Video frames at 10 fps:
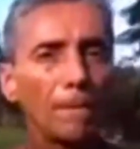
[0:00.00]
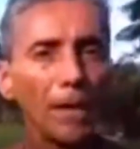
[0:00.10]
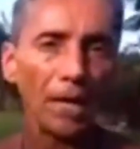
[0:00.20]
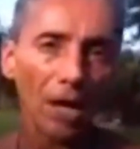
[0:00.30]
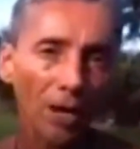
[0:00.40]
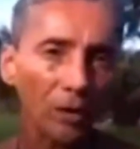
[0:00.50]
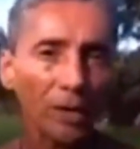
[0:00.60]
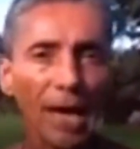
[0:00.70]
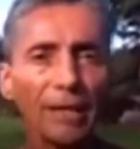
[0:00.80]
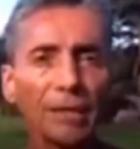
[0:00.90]
And not only
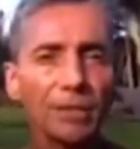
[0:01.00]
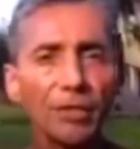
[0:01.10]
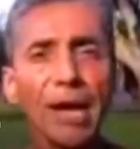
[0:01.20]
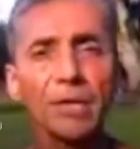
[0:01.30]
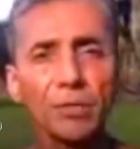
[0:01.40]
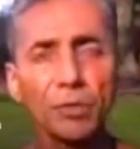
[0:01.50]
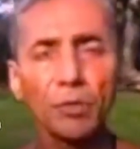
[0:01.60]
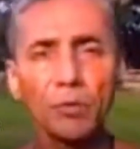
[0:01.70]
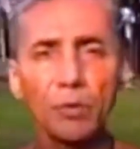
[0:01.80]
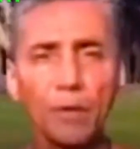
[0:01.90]
that, seconds
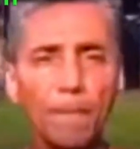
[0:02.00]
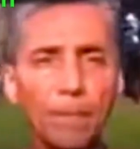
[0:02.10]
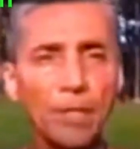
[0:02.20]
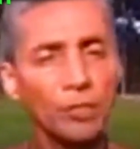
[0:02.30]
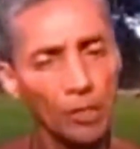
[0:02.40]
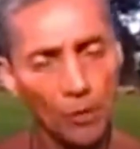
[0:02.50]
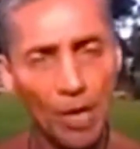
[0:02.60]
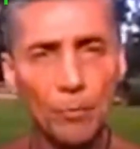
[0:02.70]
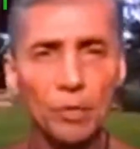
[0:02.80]
too. And slow down when